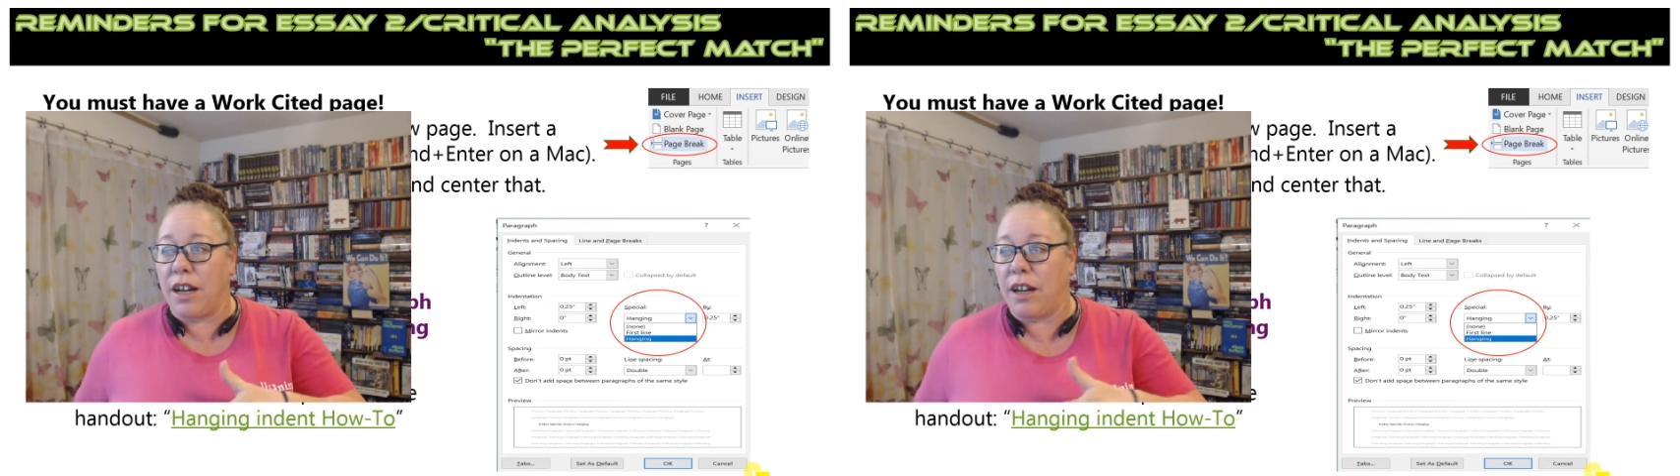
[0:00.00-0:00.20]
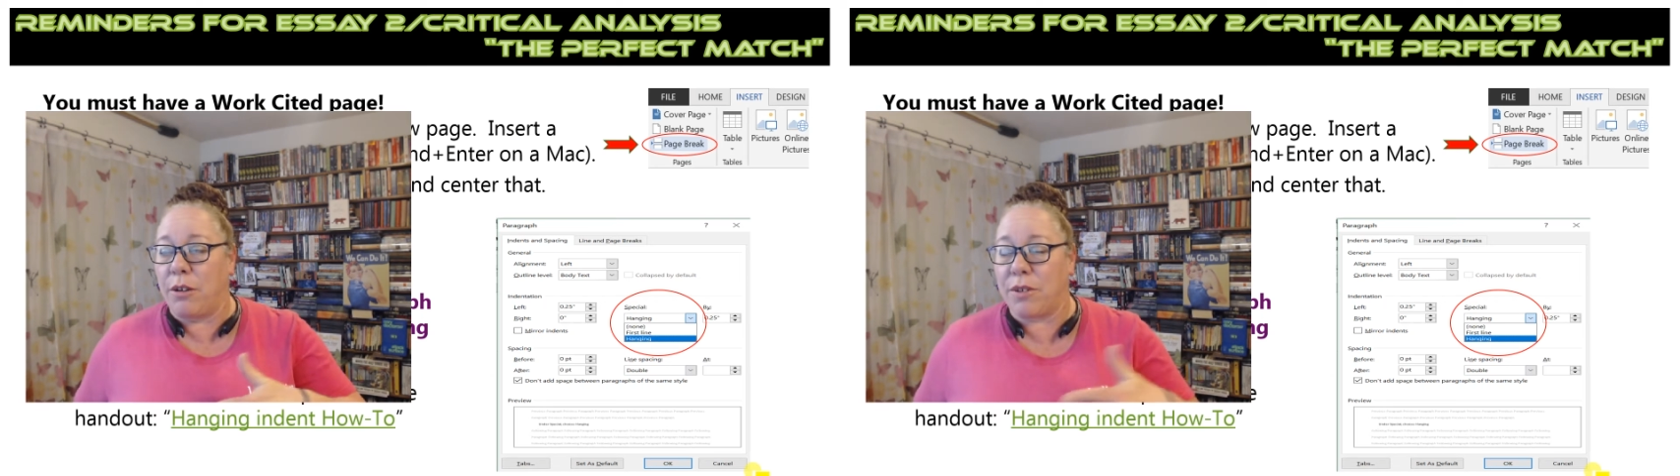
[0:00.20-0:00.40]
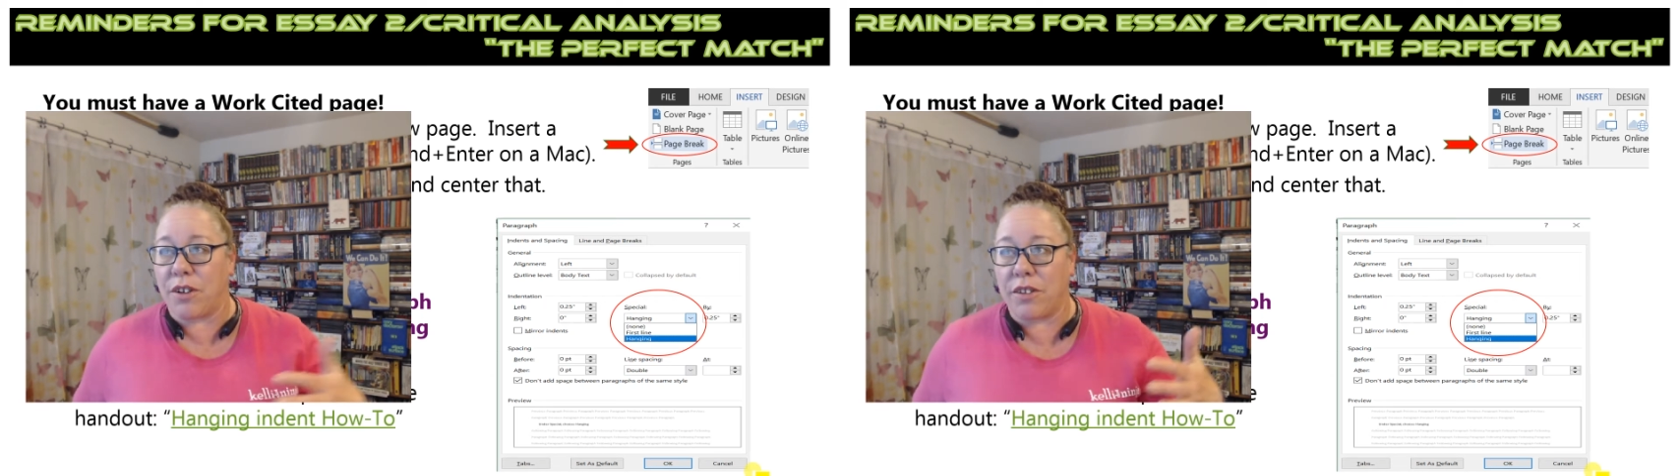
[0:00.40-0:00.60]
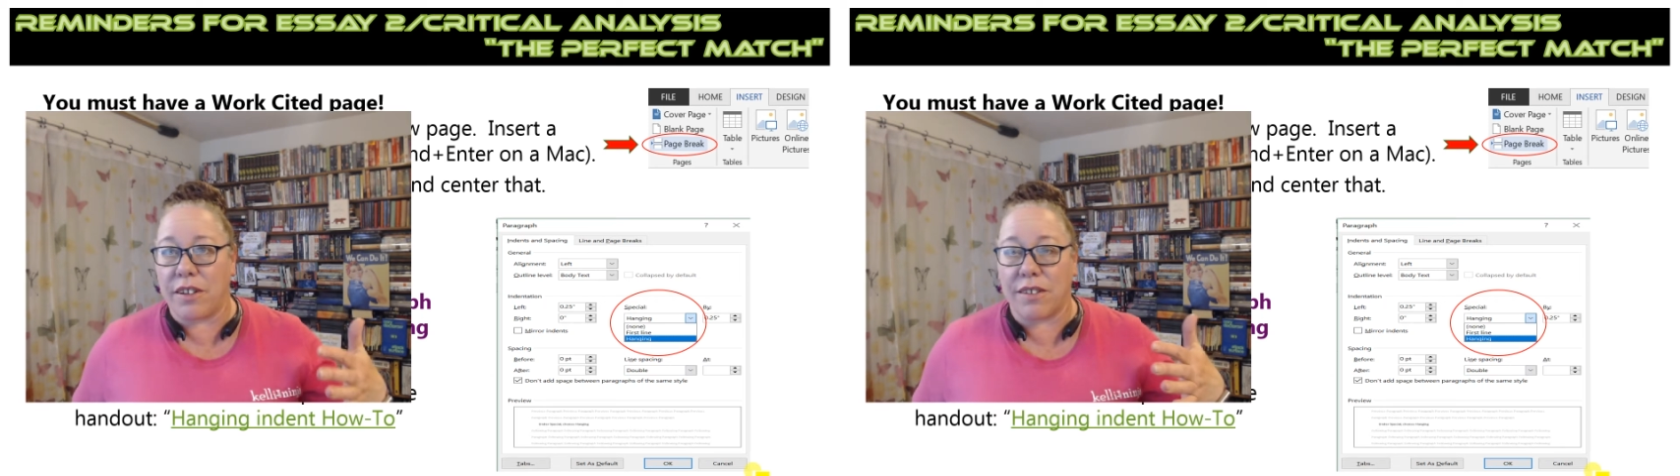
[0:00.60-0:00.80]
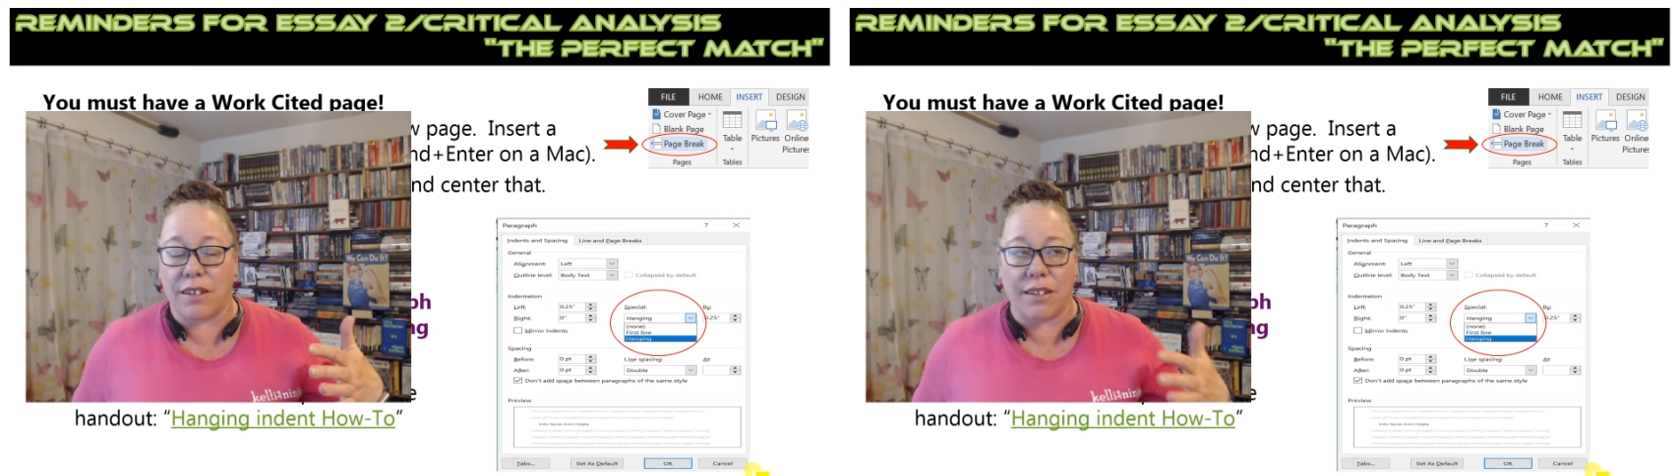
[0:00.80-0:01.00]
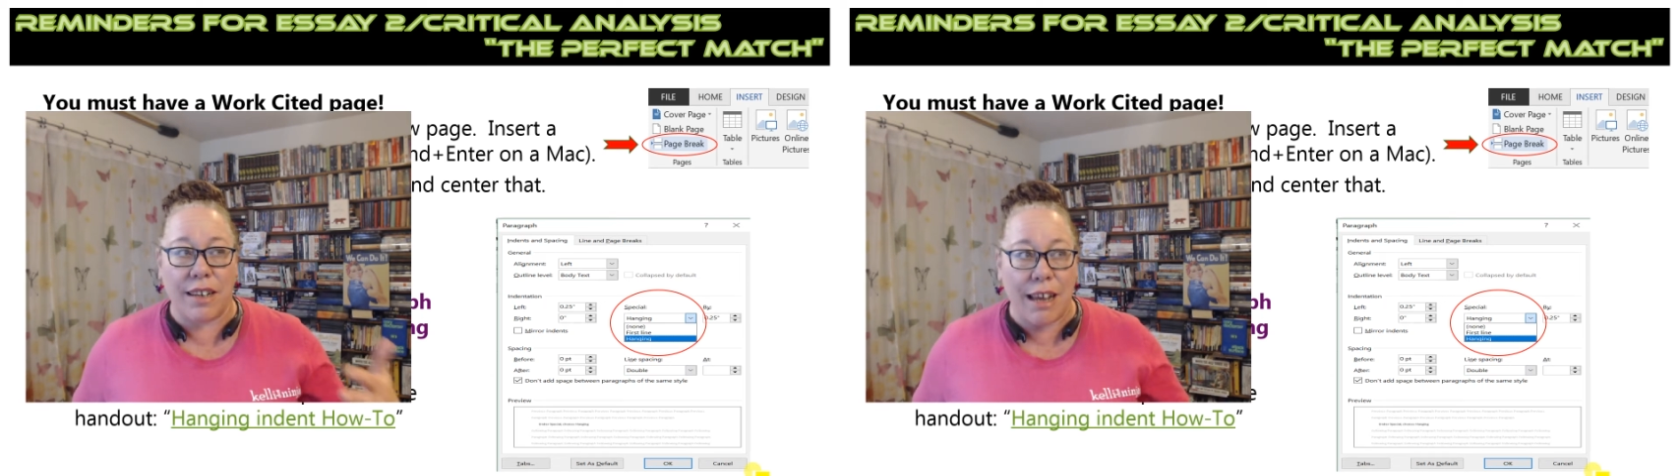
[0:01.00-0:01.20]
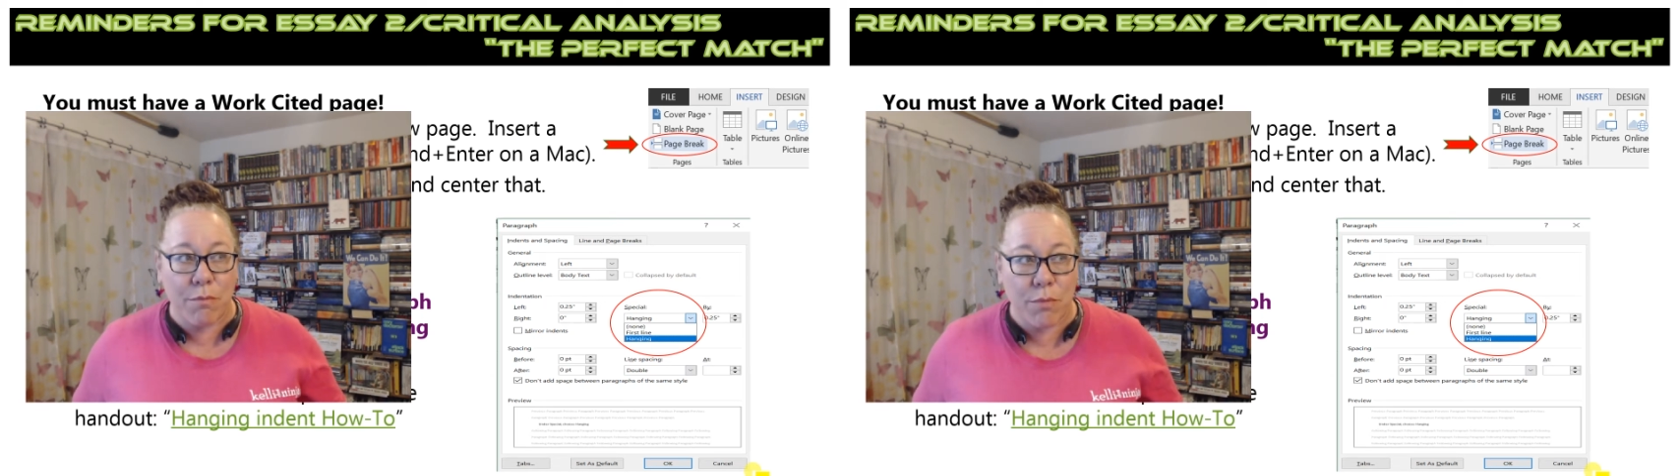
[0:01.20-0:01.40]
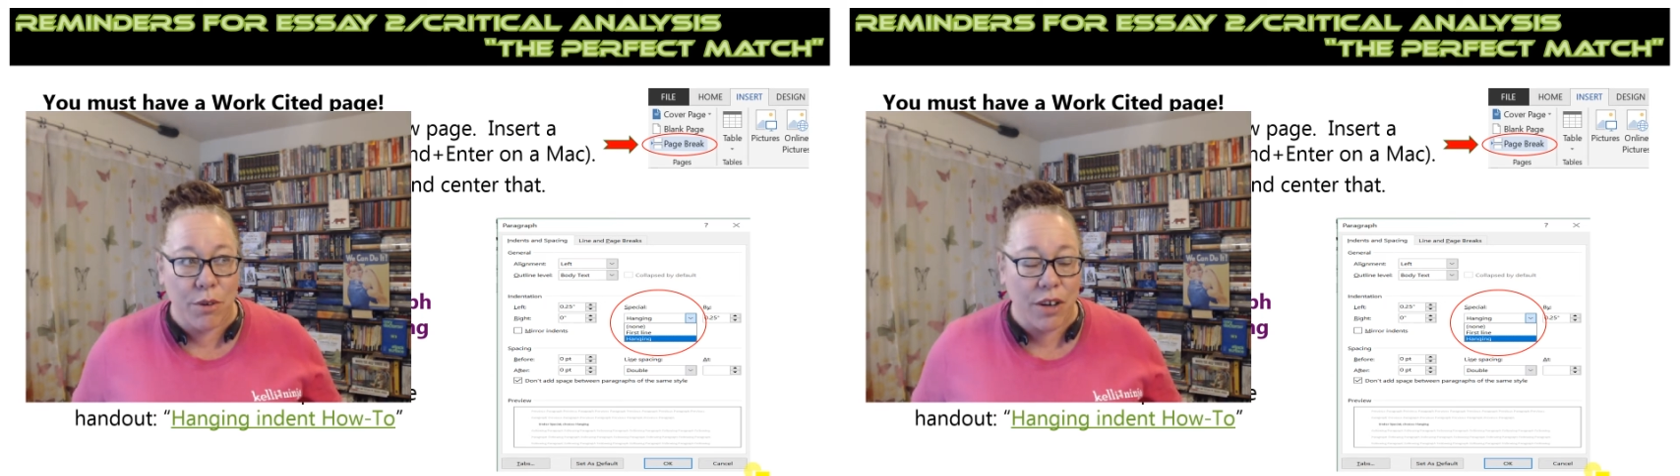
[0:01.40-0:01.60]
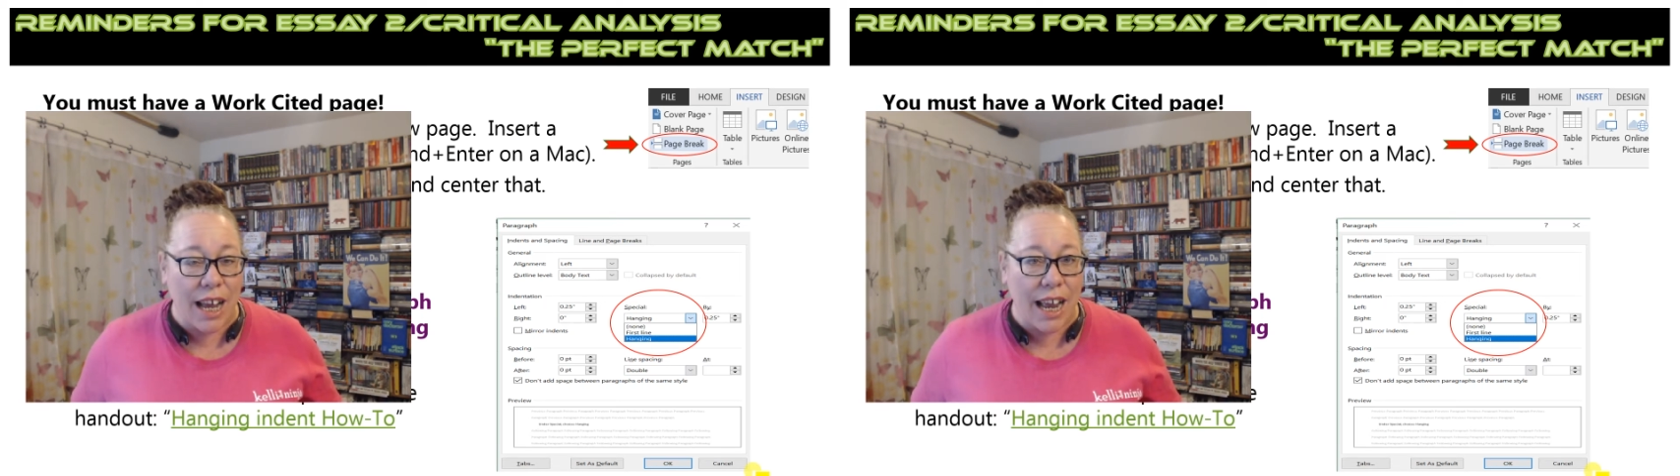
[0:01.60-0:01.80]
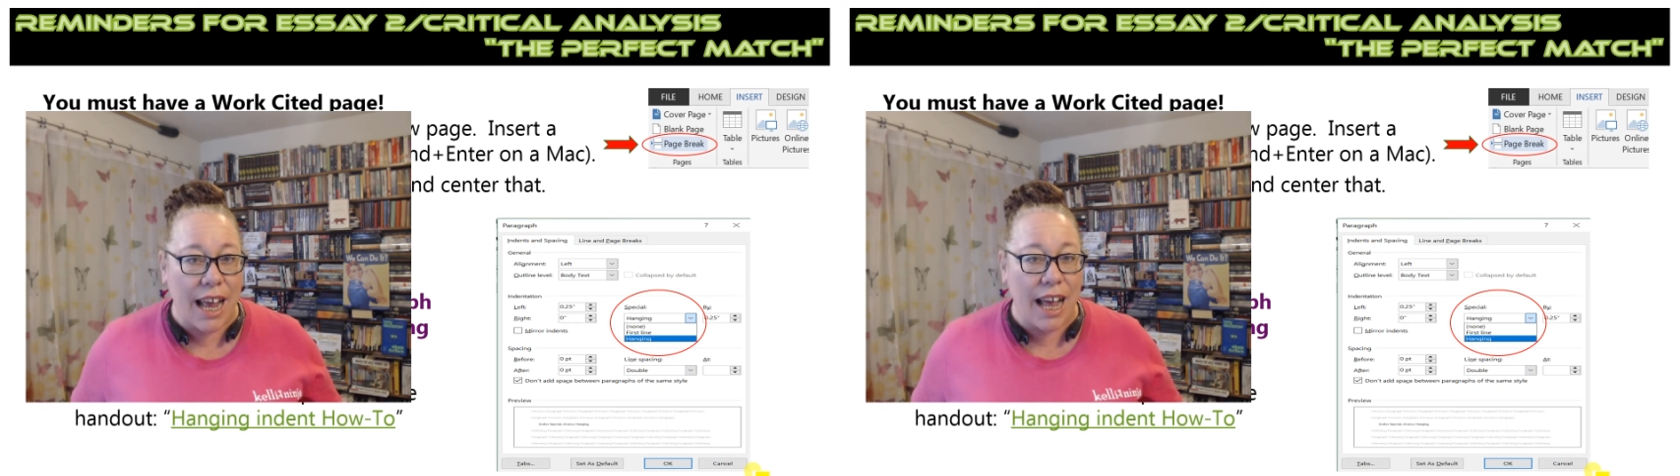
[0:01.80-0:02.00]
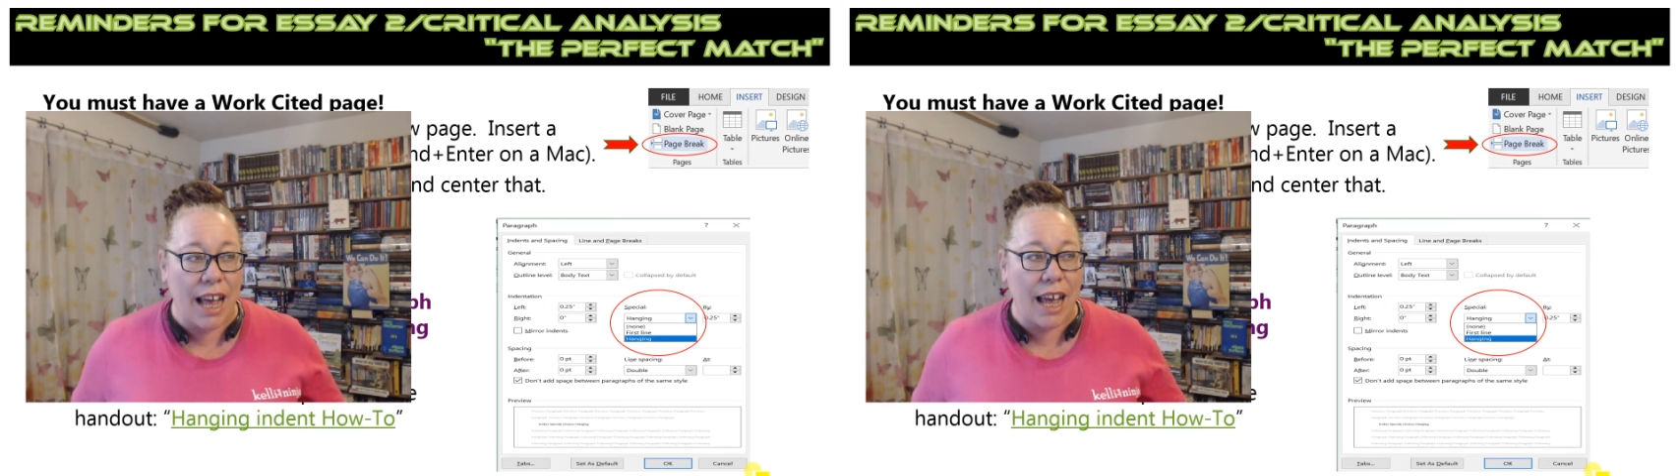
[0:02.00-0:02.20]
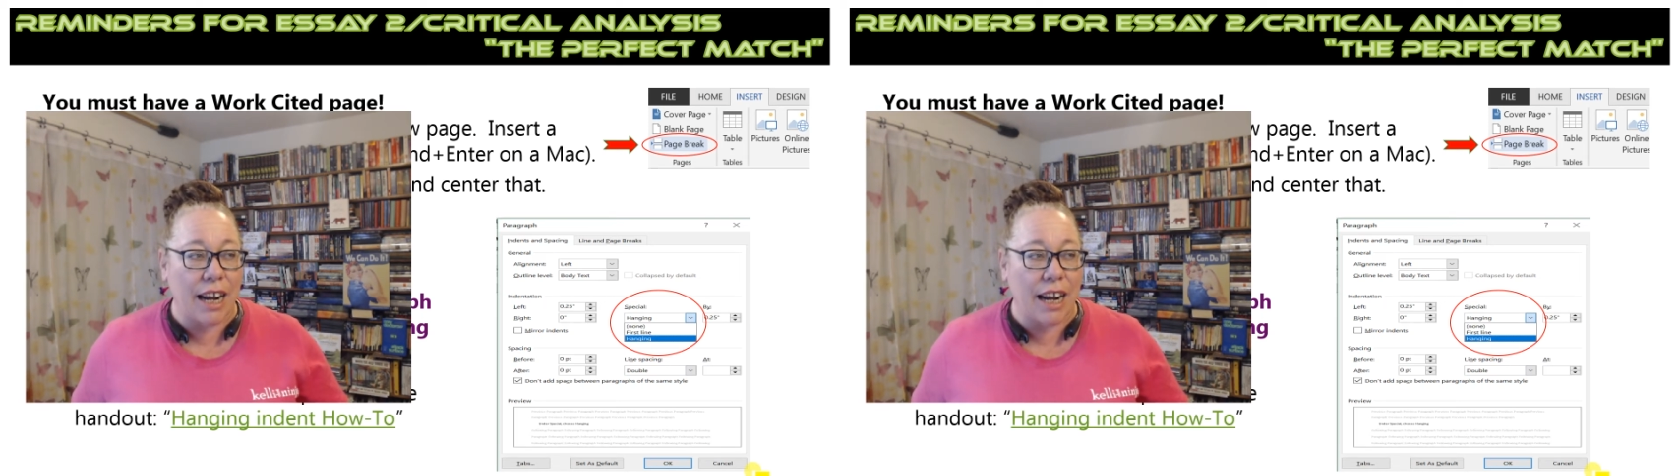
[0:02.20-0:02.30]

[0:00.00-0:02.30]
It was on this little netbook I had.